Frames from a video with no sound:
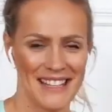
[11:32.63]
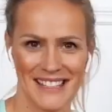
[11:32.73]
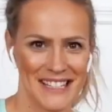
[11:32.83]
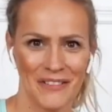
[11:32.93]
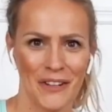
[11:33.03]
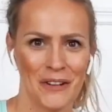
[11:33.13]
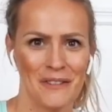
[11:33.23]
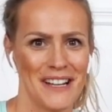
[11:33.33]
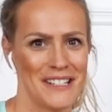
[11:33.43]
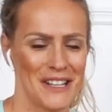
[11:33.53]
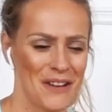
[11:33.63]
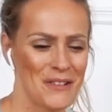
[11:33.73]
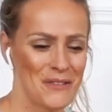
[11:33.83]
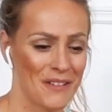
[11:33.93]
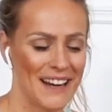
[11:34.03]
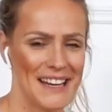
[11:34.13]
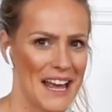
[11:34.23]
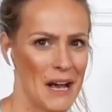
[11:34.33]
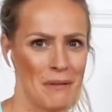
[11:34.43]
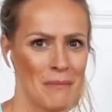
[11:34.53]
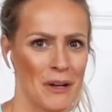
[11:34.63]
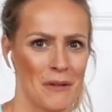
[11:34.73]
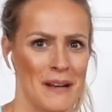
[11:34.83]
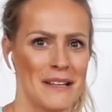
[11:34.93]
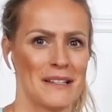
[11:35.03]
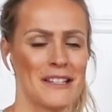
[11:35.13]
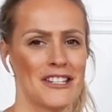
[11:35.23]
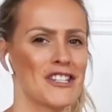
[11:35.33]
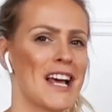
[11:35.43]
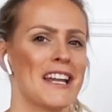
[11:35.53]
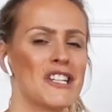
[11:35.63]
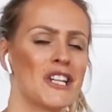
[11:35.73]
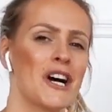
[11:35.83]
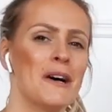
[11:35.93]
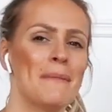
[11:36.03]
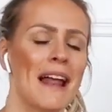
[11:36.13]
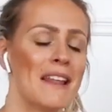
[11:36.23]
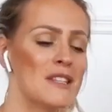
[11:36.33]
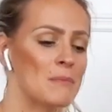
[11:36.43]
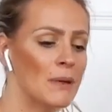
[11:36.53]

a difficult word to use right now when we're coming into such a challenging arm balance.